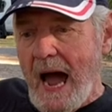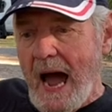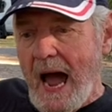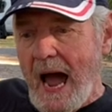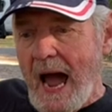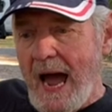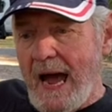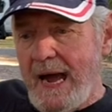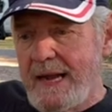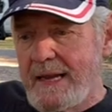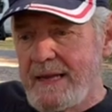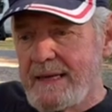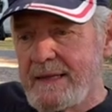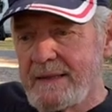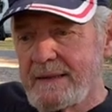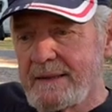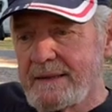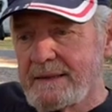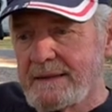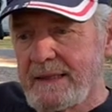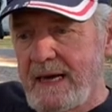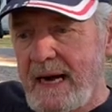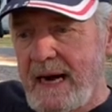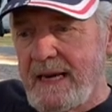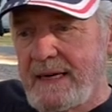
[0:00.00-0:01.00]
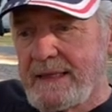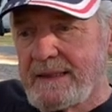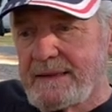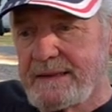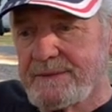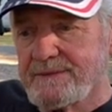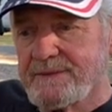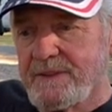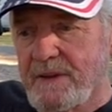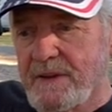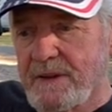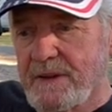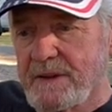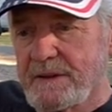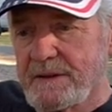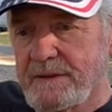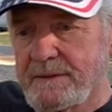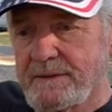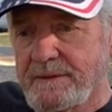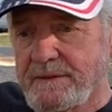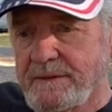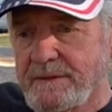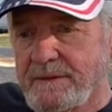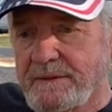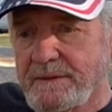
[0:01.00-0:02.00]
I, uh, I fully
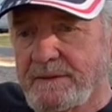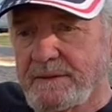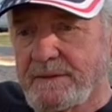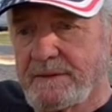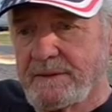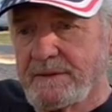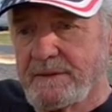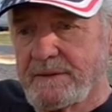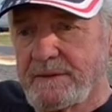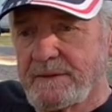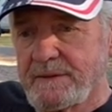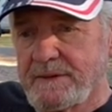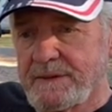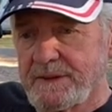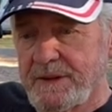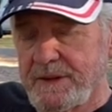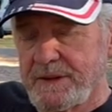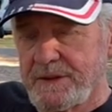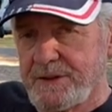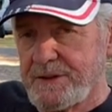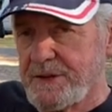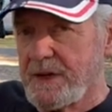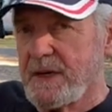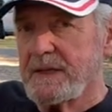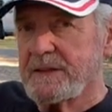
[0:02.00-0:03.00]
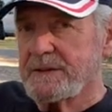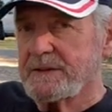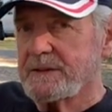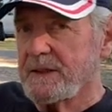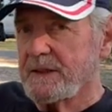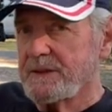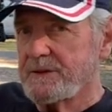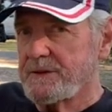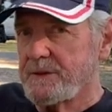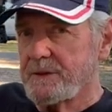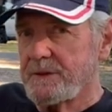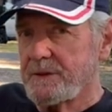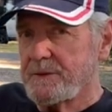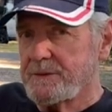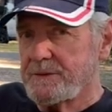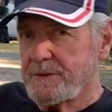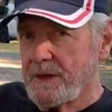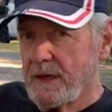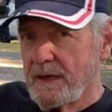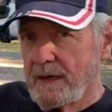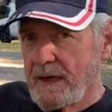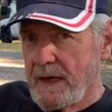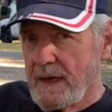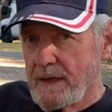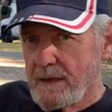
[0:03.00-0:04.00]
suggest that you
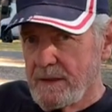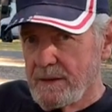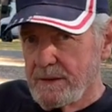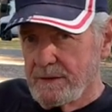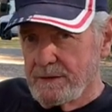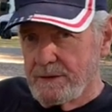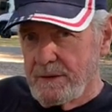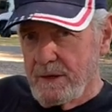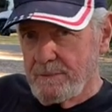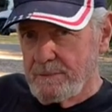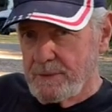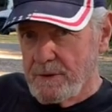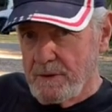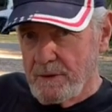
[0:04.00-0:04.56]
check out Sumter